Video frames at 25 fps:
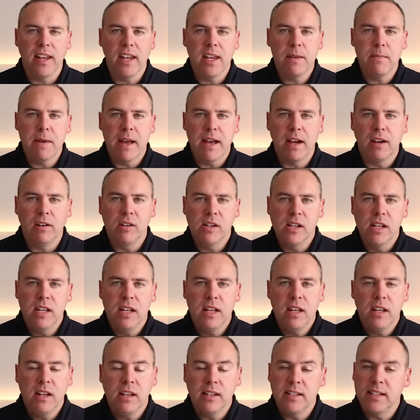email.
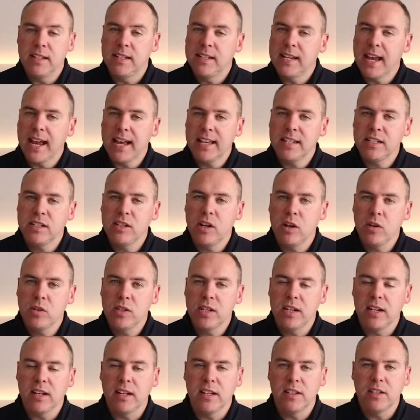There's a task
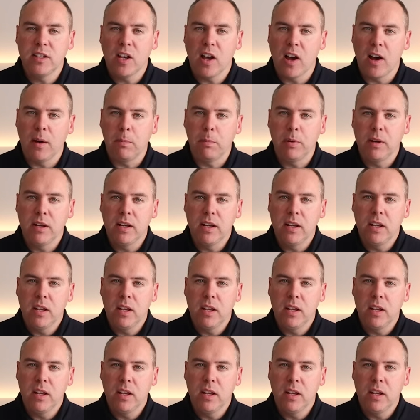noted at the top.